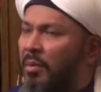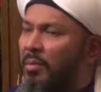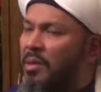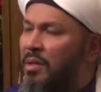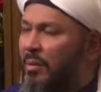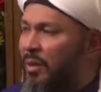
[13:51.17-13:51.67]
We're
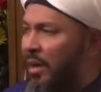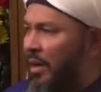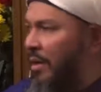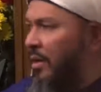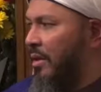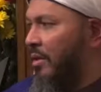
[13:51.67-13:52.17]
busy with
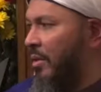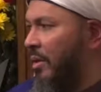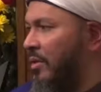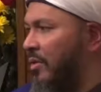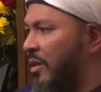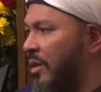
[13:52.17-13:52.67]
Akhirat, you
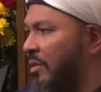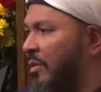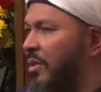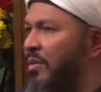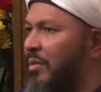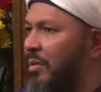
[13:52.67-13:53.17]
understand?
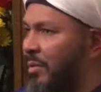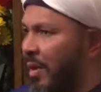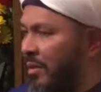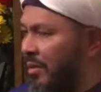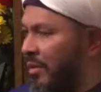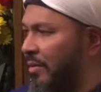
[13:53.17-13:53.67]
We're busy with
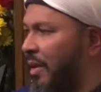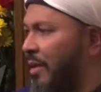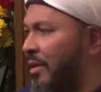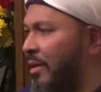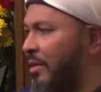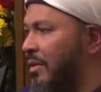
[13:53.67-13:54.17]
matters of
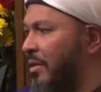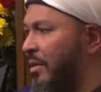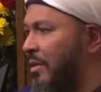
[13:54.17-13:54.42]
Akhirat.